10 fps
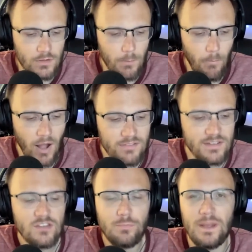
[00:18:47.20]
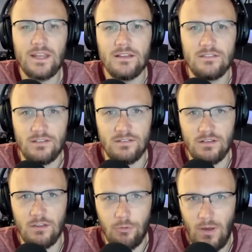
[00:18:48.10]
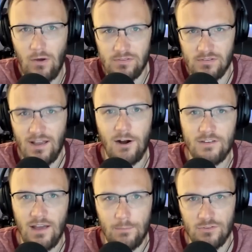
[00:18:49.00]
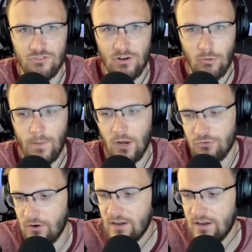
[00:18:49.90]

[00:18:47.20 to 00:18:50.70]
Monte has been consistent throughout his entire time as a general manager.